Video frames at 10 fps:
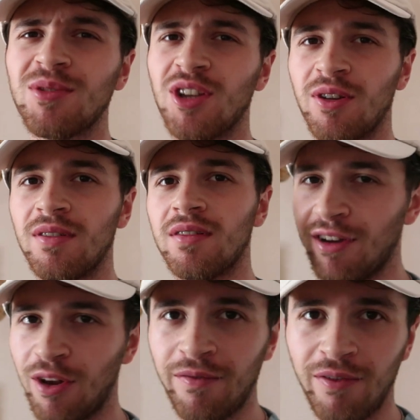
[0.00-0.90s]
So if
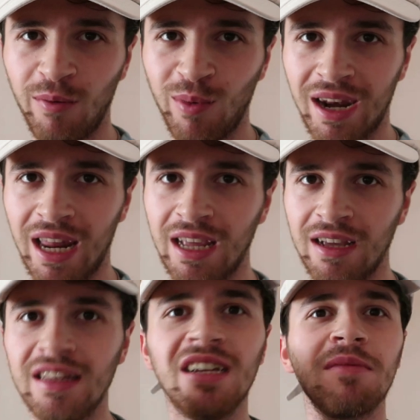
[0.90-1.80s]
I don't find one
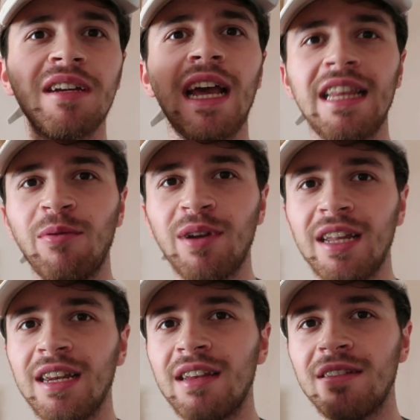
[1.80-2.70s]
later, then I'm gonna edit one
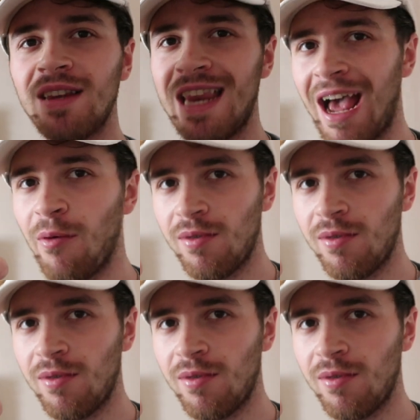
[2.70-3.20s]
in now.